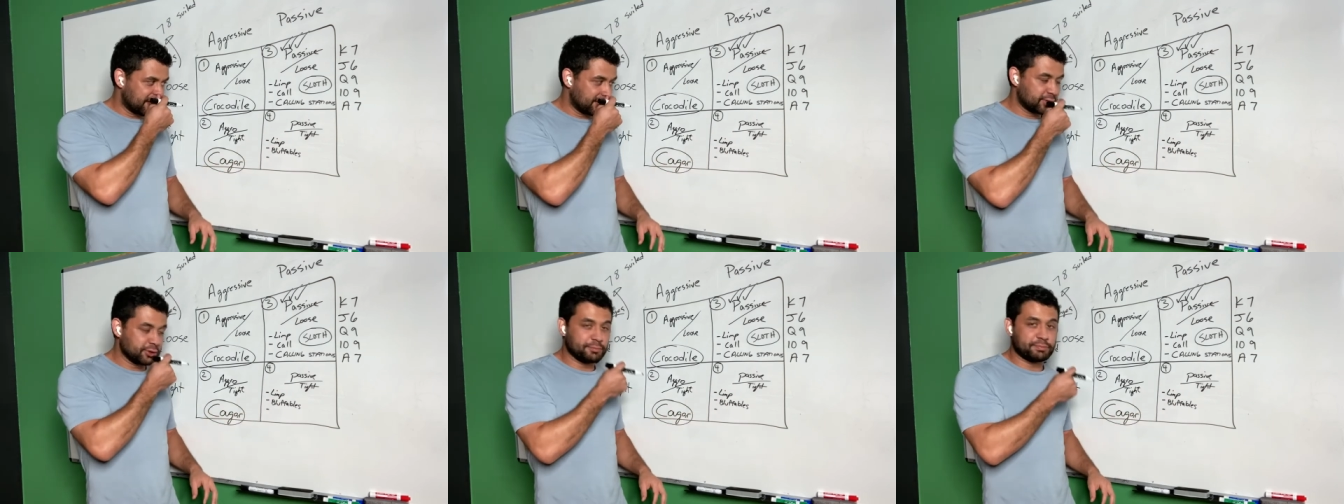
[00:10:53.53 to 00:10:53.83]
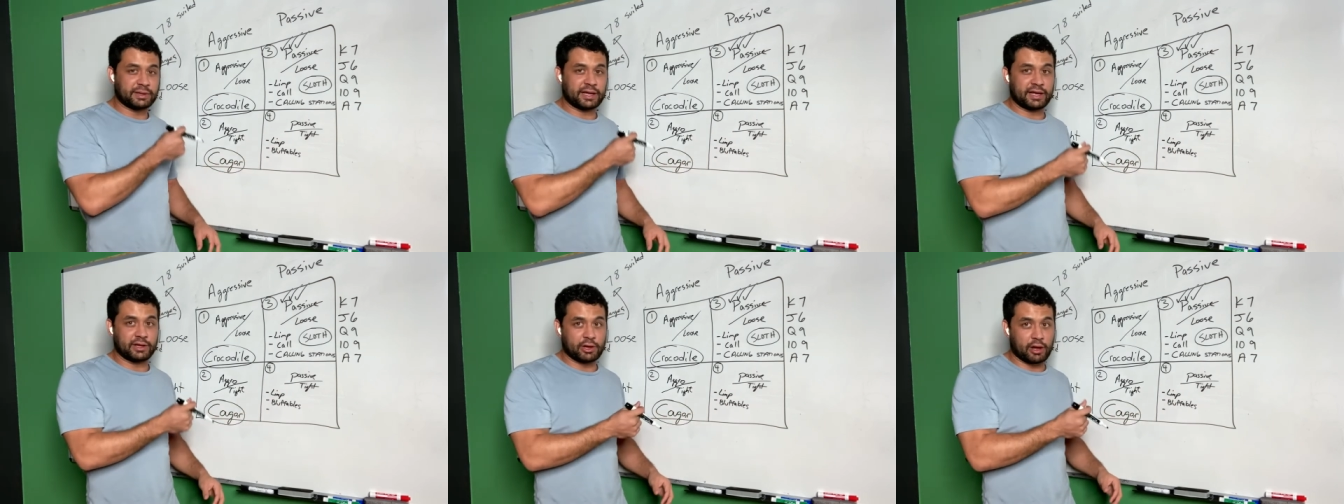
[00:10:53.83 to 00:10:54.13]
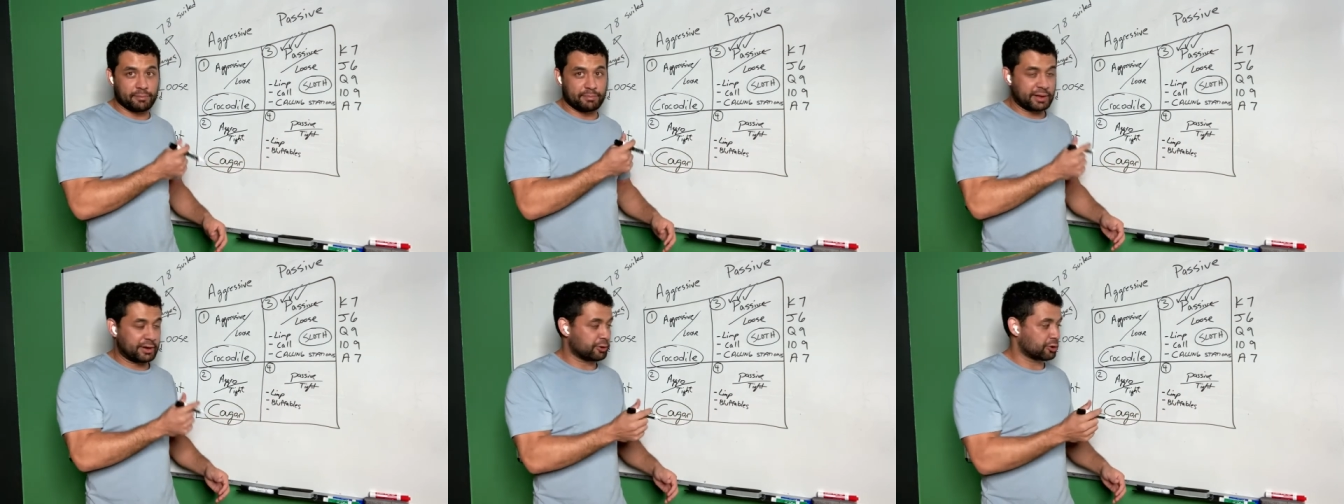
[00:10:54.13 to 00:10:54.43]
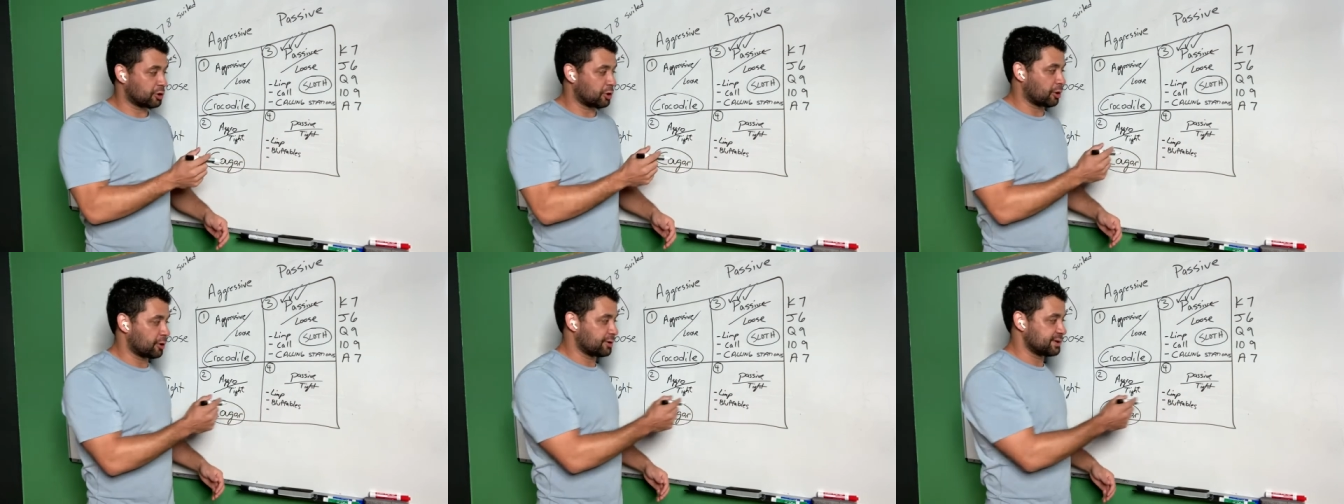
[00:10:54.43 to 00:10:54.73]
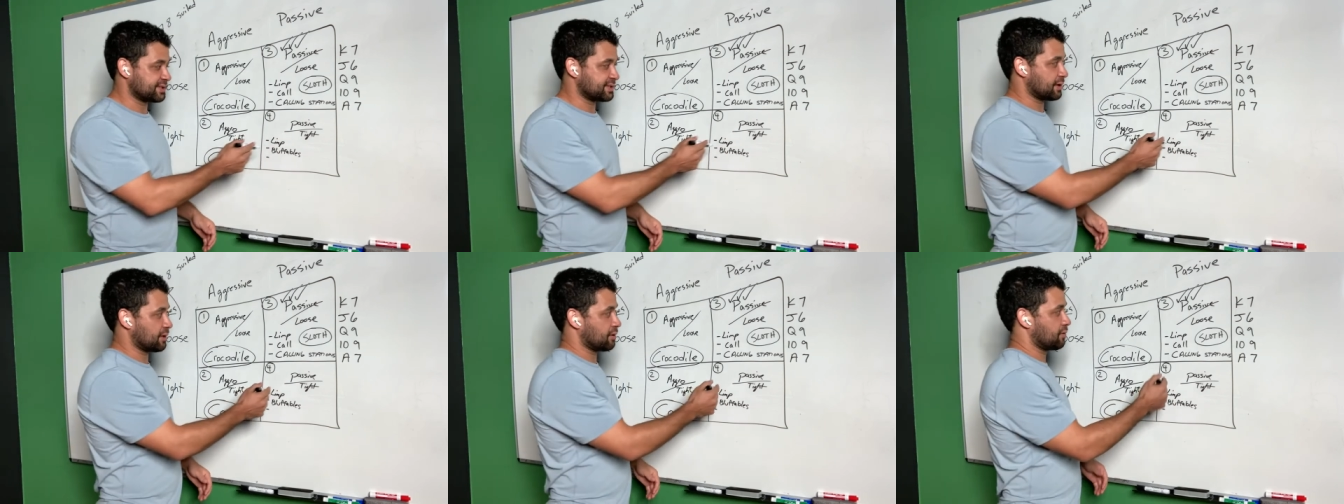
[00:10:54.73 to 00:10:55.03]
they do play a lot better
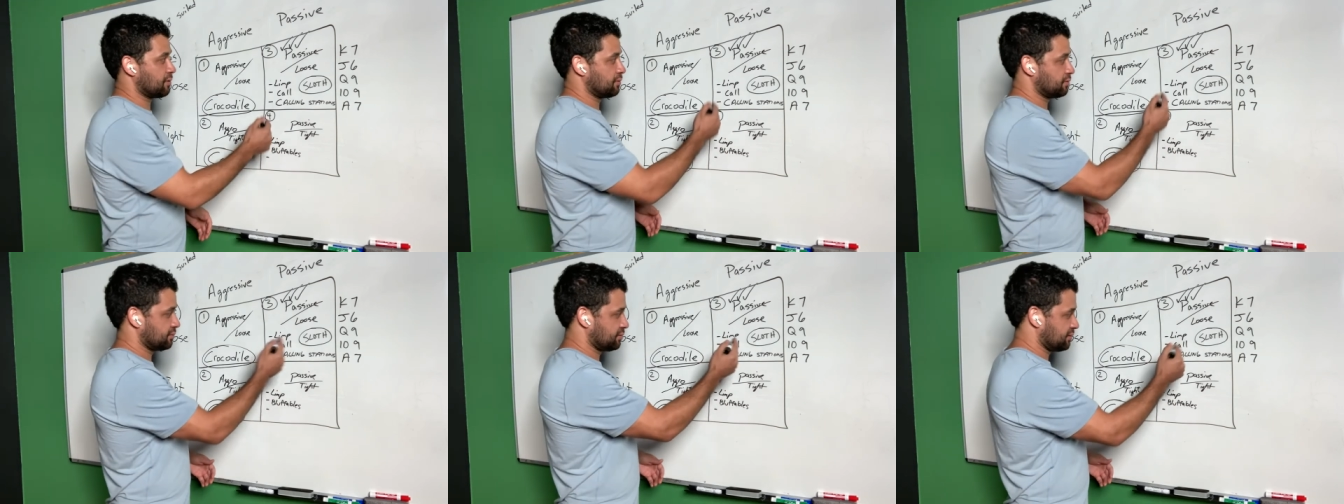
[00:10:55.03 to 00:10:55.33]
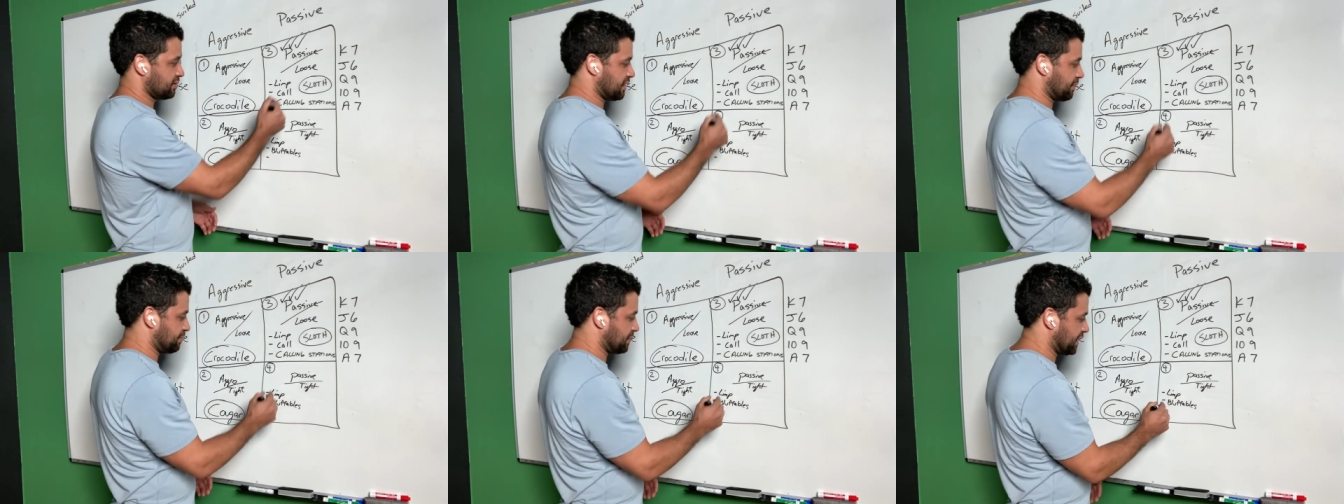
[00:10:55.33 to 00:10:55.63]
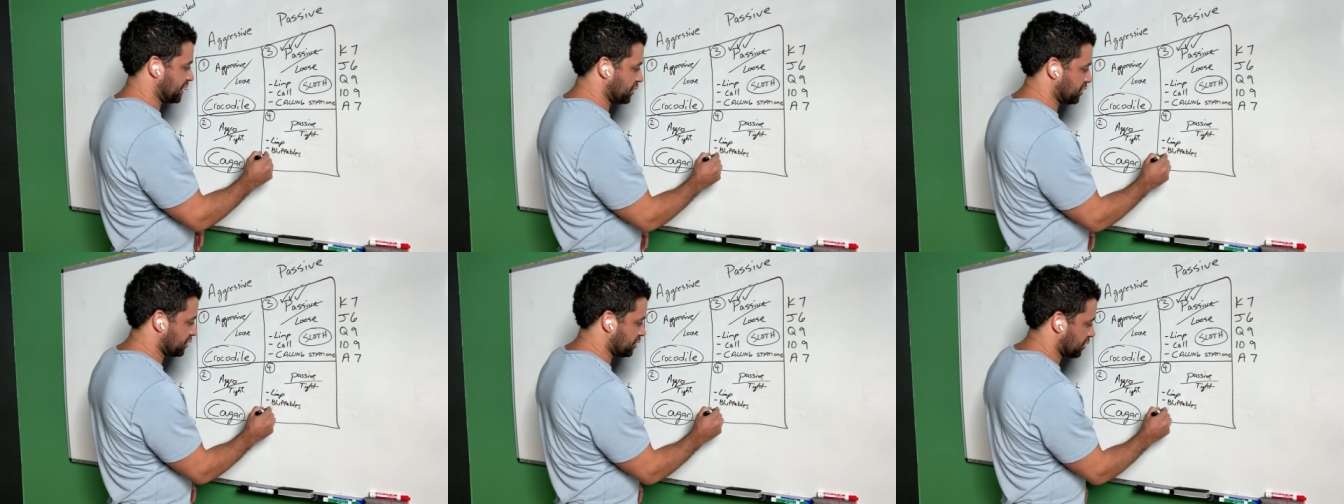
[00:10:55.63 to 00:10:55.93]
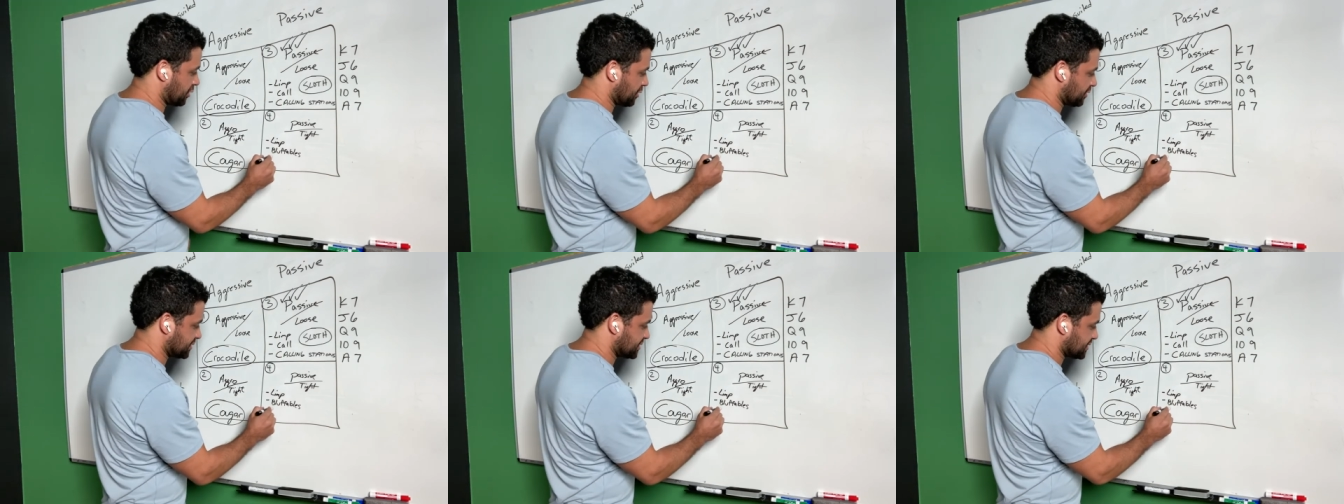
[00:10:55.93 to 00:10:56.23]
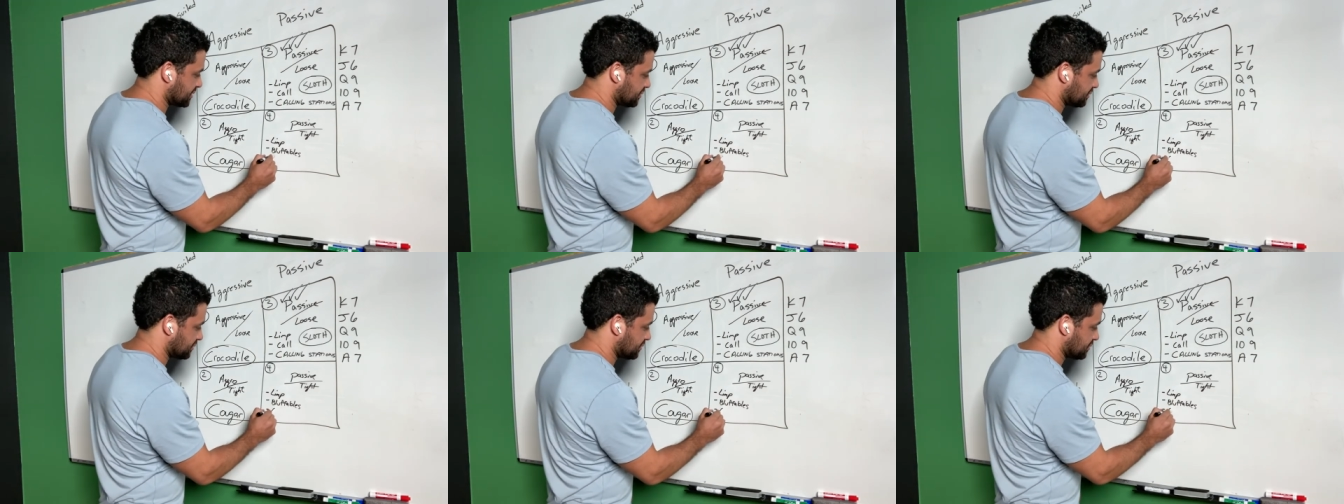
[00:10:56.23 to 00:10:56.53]
cards though. They play good cards.